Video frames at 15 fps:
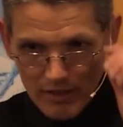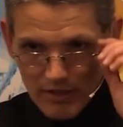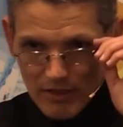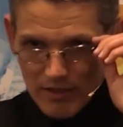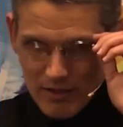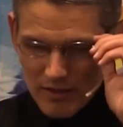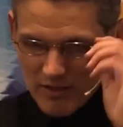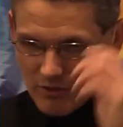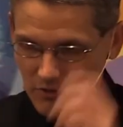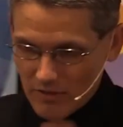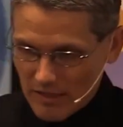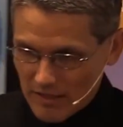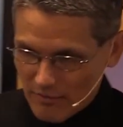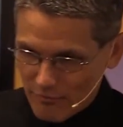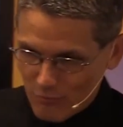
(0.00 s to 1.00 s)
You
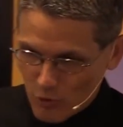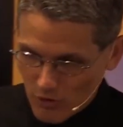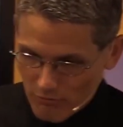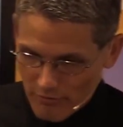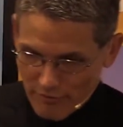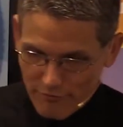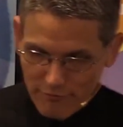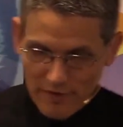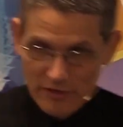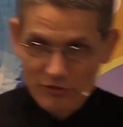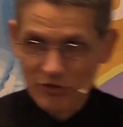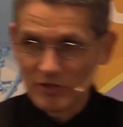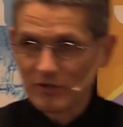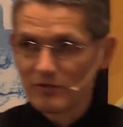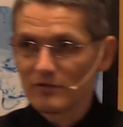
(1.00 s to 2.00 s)
have more
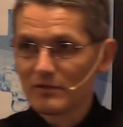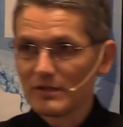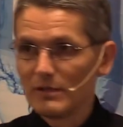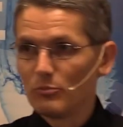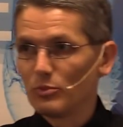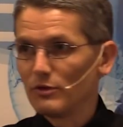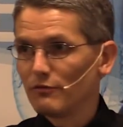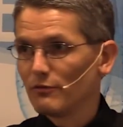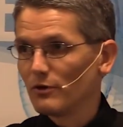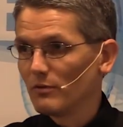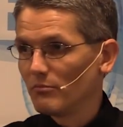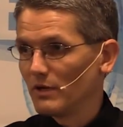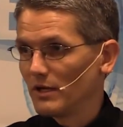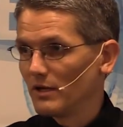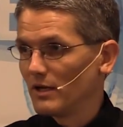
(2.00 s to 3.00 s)
refreshing sleep before
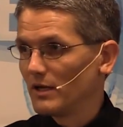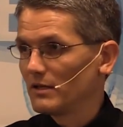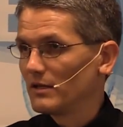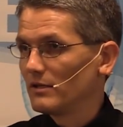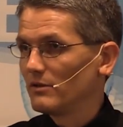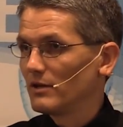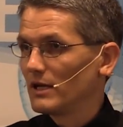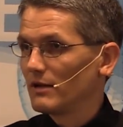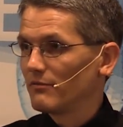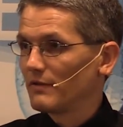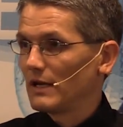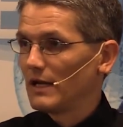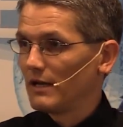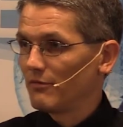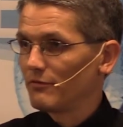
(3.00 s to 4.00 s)
midnight than you have
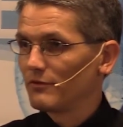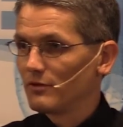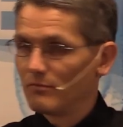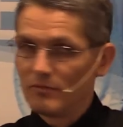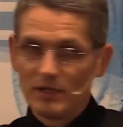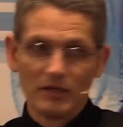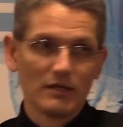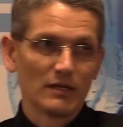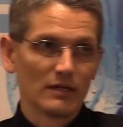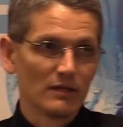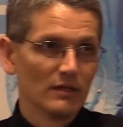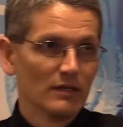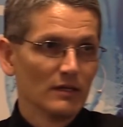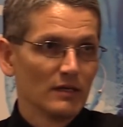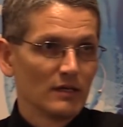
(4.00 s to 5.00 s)
after midnight.
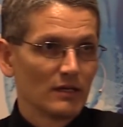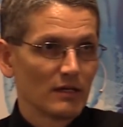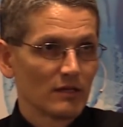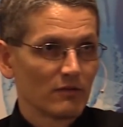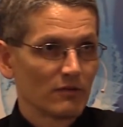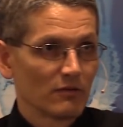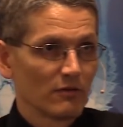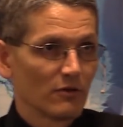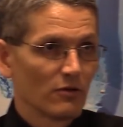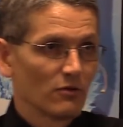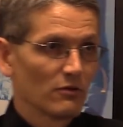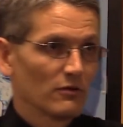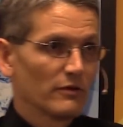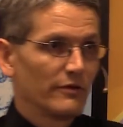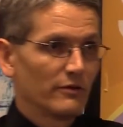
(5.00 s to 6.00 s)
And so the
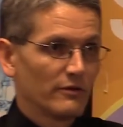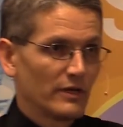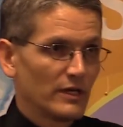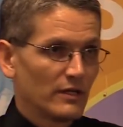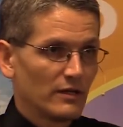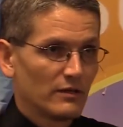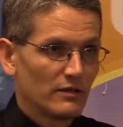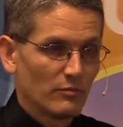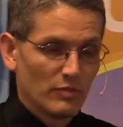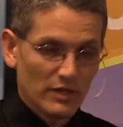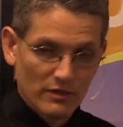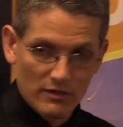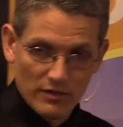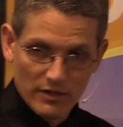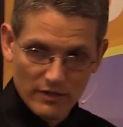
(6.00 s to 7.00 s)
earlier you get it, the
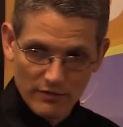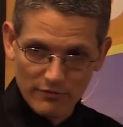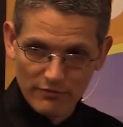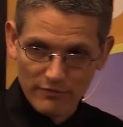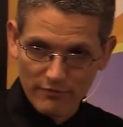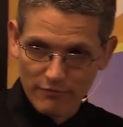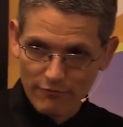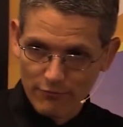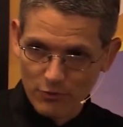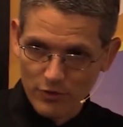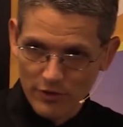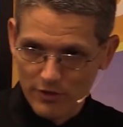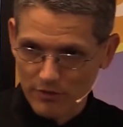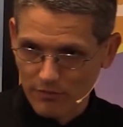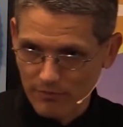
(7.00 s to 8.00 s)
better it is for
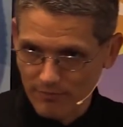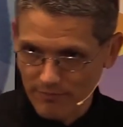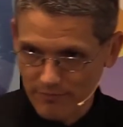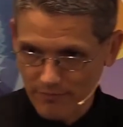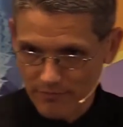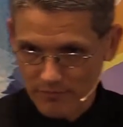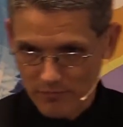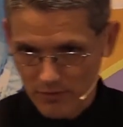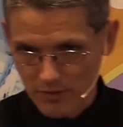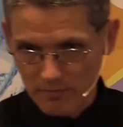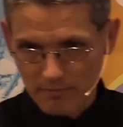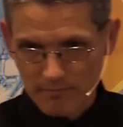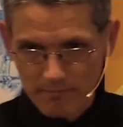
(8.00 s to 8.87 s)
you. Right?